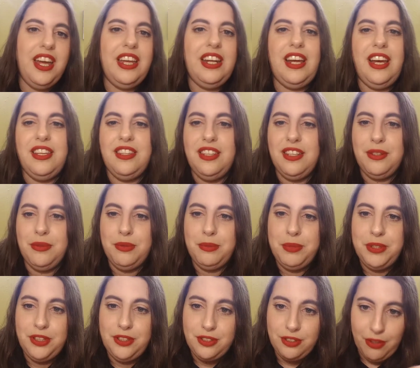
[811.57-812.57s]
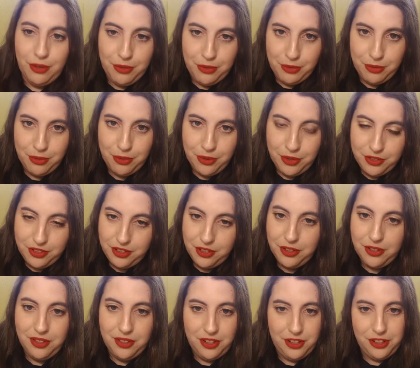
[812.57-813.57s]
and I think it would be so cool to
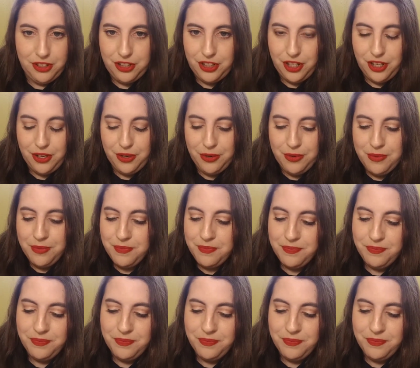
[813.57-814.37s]
go to her show.